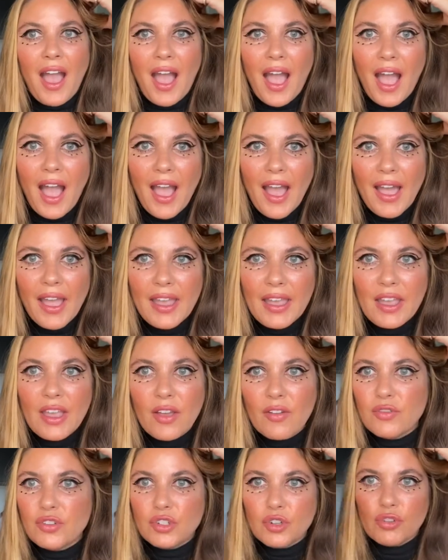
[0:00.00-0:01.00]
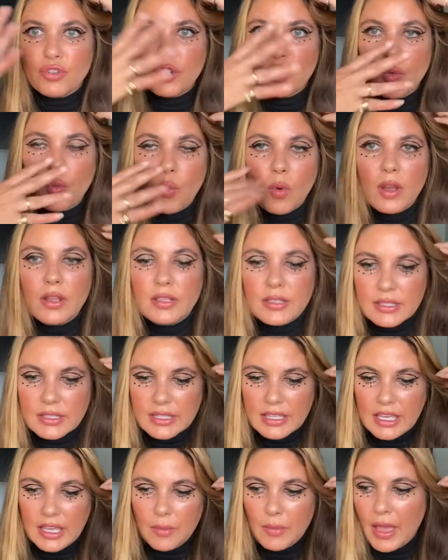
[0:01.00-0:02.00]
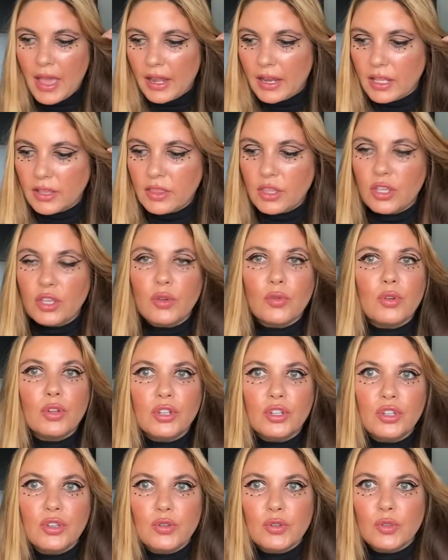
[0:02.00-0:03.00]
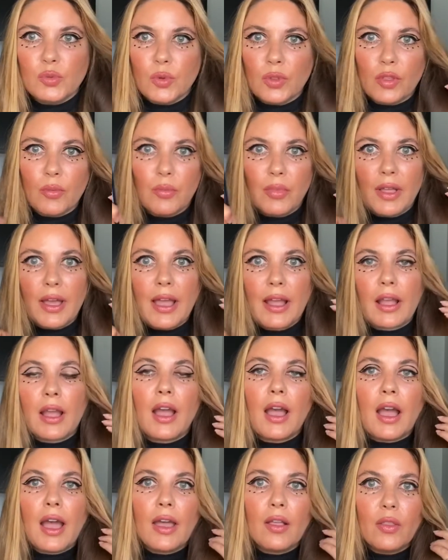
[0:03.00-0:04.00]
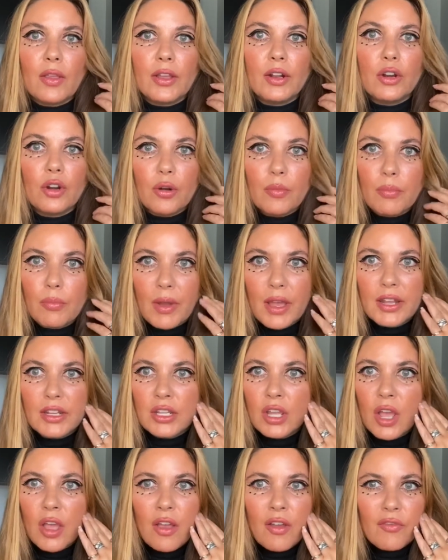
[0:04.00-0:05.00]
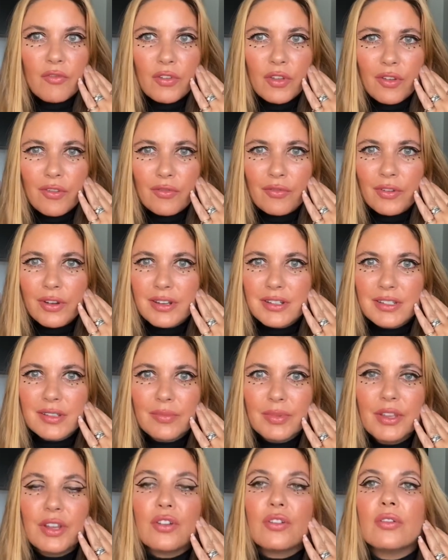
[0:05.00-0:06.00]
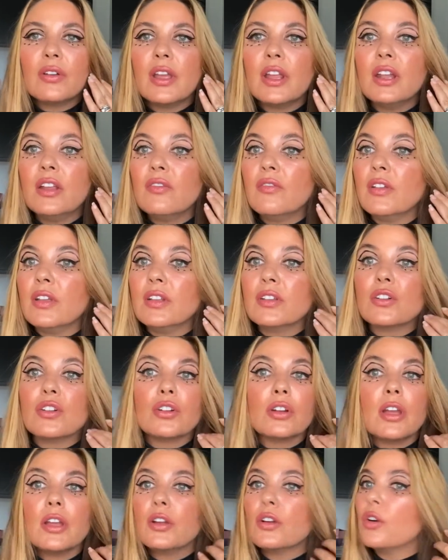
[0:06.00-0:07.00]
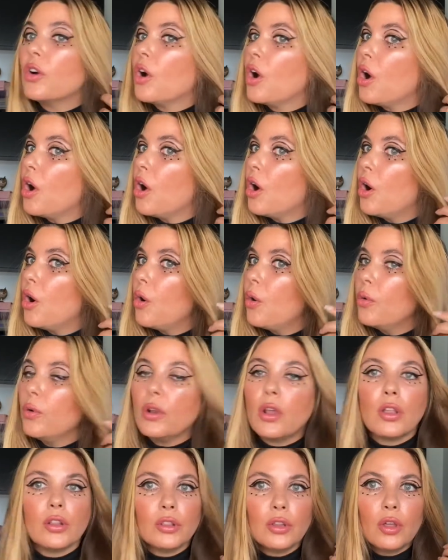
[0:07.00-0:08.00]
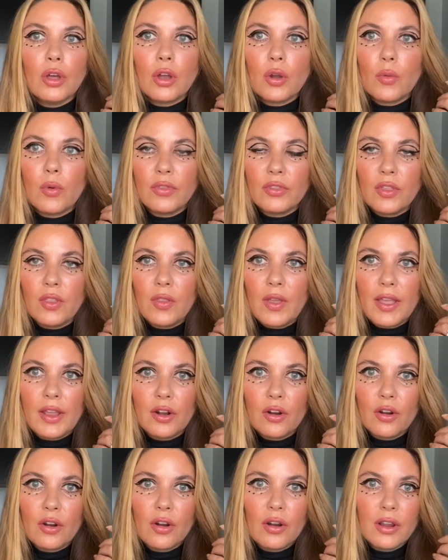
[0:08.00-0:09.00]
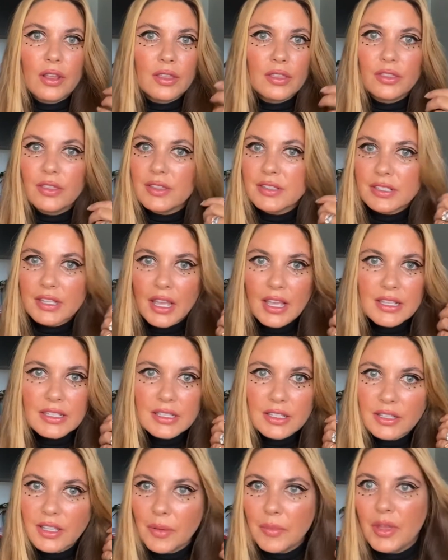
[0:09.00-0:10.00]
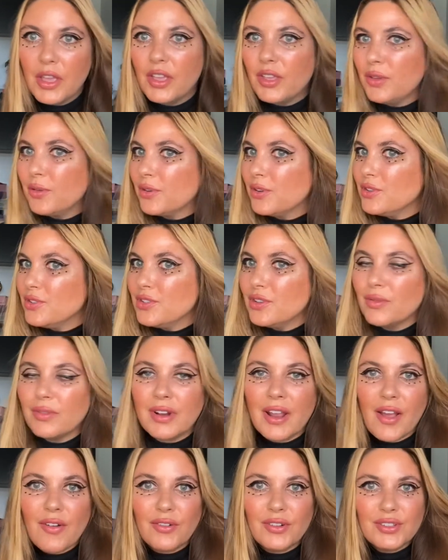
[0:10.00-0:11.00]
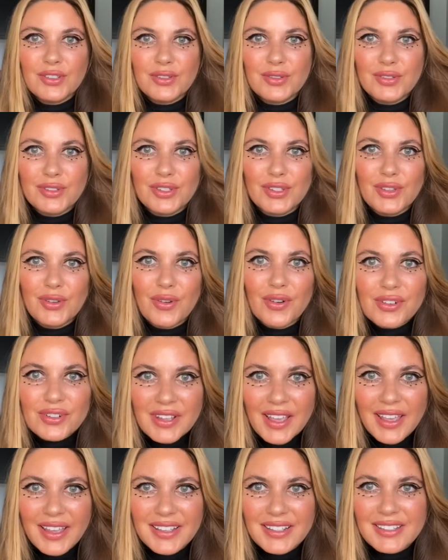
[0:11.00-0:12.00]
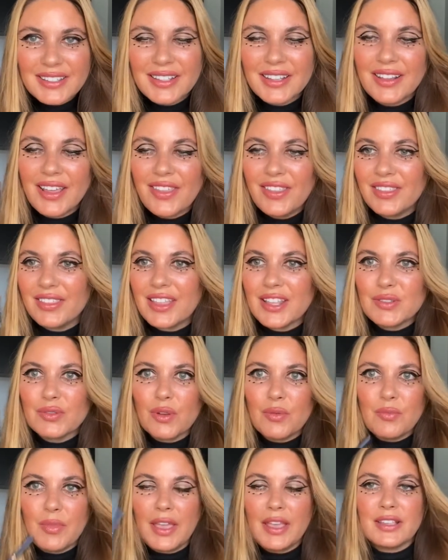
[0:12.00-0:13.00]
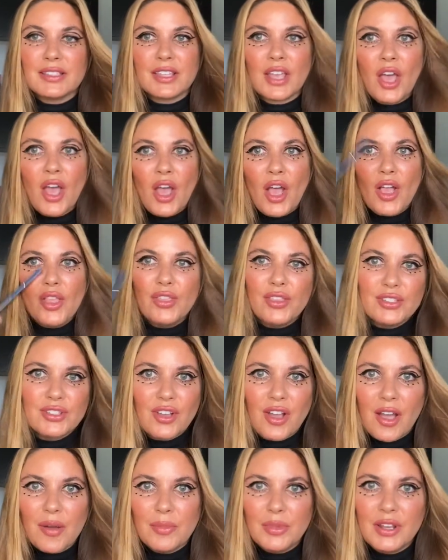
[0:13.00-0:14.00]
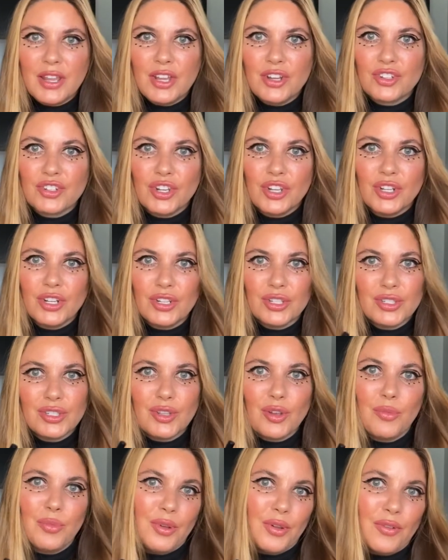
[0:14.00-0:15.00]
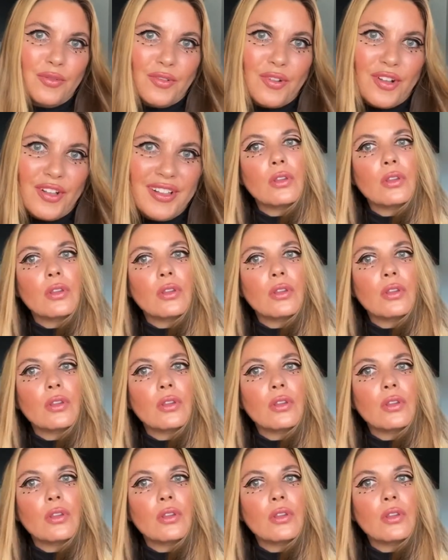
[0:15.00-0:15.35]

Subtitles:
I have shown you one schematic that you could use with a black eyeliner, but feel free to be creative and create your own look with the liner. The sky's the limit. You can do whatever suits your taste, and I think that's what makes this combination so beautiful.